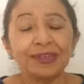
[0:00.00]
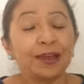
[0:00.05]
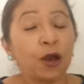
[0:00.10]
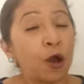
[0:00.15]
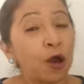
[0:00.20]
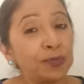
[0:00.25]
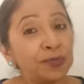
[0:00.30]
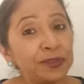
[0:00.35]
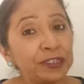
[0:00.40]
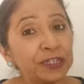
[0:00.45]

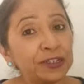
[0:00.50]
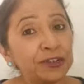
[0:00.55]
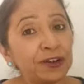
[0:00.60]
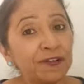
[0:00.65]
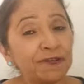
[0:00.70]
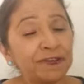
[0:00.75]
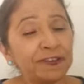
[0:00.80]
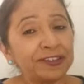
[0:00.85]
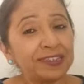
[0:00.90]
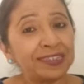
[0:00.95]
Object
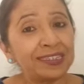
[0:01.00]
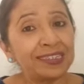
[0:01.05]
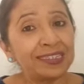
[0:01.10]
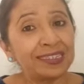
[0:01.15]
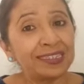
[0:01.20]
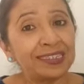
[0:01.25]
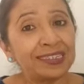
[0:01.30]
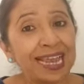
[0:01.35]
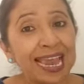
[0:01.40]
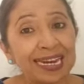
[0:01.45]
of a
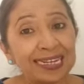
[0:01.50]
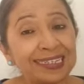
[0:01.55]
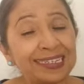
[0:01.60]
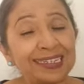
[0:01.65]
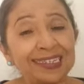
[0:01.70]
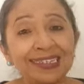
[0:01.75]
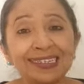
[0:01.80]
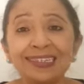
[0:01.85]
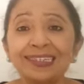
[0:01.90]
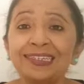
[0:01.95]

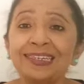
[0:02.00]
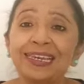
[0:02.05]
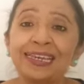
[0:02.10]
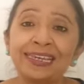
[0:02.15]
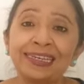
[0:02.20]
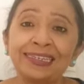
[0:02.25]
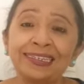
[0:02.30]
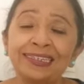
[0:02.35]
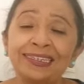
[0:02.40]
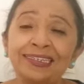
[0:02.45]
sentence
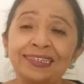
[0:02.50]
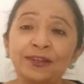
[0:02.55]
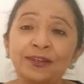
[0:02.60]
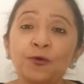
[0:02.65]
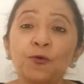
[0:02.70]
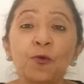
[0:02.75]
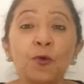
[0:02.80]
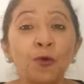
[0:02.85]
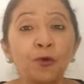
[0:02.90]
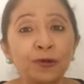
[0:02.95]
is
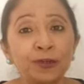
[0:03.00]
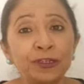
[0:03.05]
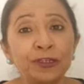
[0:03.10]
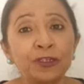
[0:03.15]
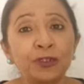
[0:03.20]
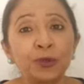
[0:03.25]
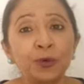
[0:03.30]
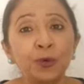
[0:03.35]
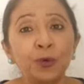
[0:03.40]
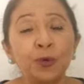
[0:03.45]

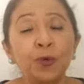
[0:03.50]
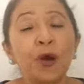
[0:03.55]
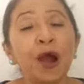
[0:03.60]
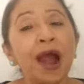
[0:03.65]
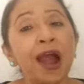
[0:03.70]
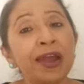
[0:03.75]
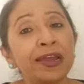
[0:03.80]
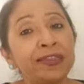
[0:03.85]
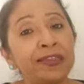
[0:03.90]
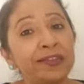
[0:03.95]
also
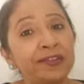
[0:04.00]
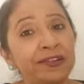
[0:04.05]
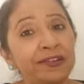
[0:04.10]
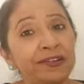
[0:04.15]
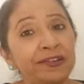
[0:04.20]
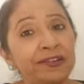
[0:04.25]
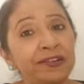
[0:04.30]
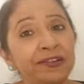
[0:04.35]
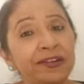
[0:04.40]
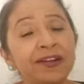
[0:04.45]

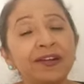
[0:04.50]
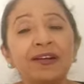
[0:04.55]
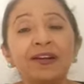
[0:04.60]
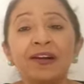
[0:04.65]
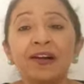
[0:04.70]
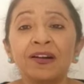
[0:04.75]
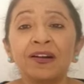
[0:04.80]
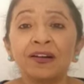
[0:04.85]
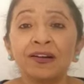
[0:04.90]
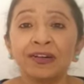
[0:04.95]
either
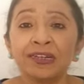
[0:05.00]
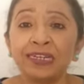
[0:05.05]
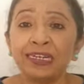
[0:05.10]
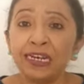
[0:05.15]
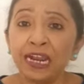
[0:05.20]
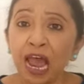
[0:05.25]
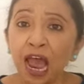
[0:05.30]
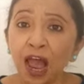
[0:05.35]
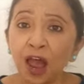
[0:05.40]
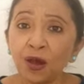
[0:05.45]
a
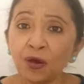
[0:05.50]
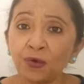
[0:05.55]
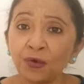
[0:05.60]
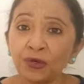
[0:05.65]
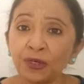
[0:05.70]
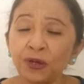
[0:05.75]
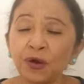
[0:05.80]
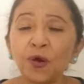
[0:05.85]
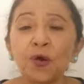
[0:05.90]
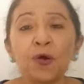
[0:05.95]
noun
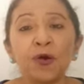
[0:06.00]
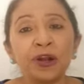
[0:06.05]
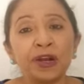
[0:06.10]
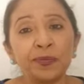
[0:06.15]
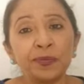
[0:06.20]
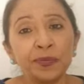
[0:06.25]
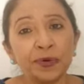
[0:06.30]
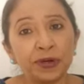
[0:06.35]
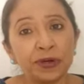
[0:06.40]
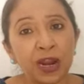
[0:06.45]
or a
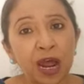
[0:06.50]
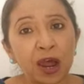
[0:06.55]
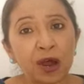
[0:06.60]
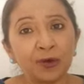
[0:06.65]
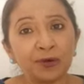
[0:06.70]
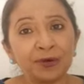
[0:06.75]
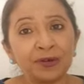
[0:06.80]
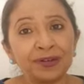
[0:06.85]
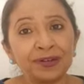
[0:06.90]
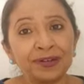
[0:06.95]

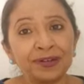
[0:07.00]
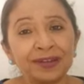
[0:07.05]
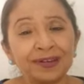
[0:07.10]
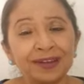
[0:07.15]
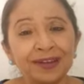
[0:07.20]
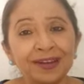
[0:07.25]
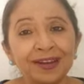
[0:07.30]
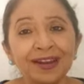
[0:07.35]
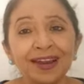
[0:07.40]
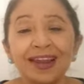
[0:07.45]
pronoun.
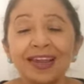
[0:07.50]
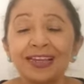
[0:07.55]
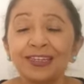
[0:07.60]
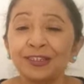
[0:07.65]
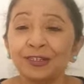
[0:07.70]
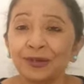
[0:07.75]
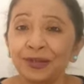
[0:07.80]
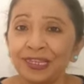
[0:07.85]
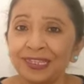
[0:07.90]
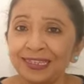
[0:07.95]

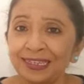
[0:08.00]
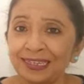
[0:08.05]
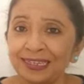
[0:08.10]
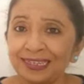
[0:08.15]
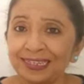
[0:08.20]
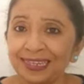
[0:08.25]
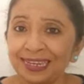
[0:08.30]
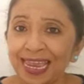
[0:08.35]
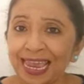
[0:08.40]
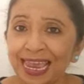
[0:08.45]
So in this
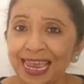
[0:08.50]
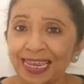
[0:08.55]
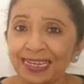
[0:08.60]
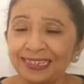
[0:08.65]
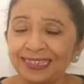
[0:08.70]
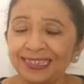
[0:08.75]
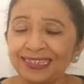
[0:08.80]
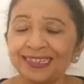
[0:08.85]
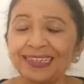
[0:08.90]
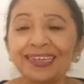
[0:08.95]

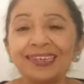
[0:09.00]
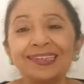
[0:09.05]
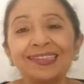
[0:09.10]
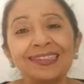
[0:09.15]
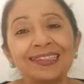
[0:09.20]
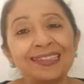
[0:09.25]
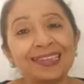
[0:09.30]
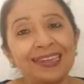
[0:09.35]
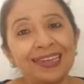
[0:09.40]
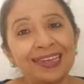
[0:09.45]
case,
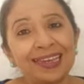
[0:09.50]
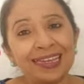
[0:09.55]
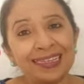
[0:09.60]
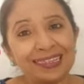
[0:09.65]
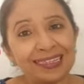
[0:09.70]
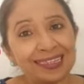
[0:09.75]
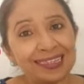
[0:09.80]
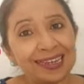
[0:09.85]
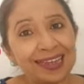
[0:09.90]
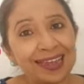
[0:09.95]

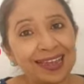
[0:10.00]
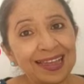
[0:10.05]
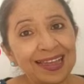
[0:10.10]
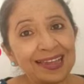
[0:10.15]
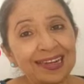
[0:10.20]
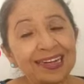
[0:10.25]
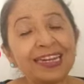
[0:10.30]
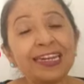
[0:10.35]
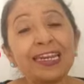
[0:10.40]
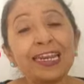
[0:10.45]
it's a
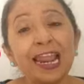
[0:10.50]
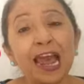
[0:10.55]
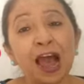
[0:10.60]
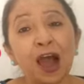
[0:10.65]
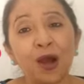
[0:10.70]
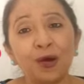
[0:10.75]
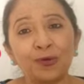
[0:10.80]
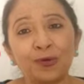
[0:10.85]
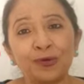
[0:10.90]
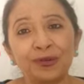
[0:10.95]

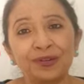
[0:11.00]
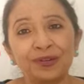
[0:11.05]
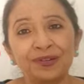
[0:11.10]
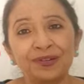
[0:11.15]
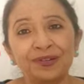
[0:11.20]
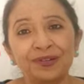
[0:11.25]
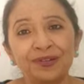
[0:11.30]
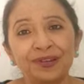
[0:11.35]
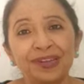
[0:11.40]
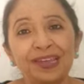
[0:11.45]
noun.
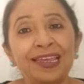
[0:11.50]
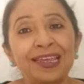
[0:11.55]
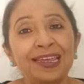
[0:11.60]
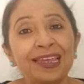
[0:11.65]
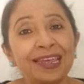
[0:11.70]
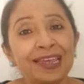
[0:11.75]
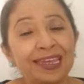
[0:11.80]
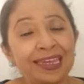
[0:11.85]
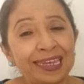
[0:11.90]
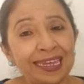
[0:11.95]

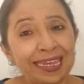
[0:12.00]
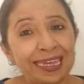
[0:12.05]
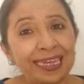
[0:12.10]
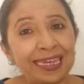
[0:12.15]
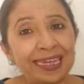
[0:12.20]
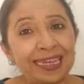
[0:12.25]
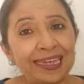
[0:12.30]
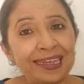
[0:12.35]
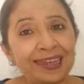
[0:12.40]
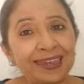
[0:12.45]
He,
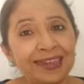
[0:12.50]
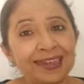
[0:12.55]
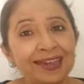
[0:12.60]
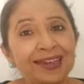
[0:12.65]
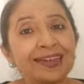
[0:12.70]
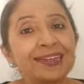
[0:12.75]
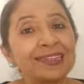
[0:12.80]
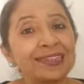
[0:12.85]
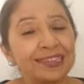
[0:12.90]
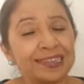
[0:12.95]

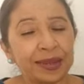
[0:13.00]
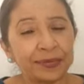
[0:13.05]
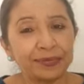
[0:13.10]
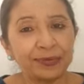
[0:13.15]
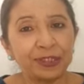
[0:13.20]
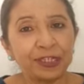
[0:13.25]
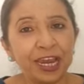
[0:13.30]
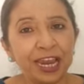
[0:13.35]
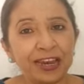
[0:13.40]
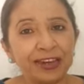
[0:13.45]

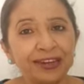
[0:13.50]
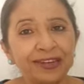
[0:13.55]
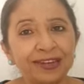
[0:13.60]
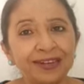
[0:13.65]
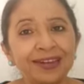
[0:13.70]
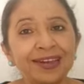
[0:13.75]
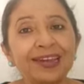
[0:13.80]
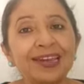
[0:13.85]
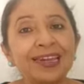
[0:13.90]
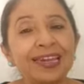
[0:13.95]
subject,
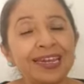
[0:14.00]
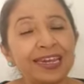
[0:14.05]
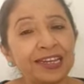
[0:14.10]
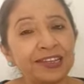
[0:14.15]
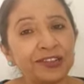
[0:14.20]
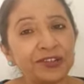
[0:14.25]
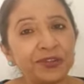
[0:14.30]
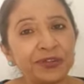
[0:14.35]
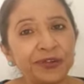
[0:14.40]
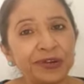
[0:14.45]

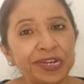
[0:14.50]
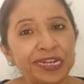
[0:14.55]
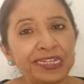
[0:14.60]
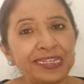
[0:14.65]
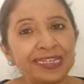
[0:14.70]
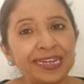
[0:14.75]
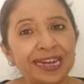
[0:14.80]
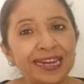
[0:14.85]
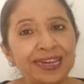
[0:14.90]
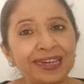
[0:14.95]
is
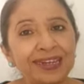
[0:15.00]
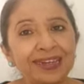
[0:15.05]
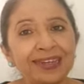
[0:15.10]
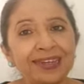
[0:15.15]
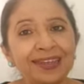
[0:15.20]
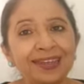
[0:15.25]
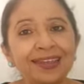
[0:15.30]
reading,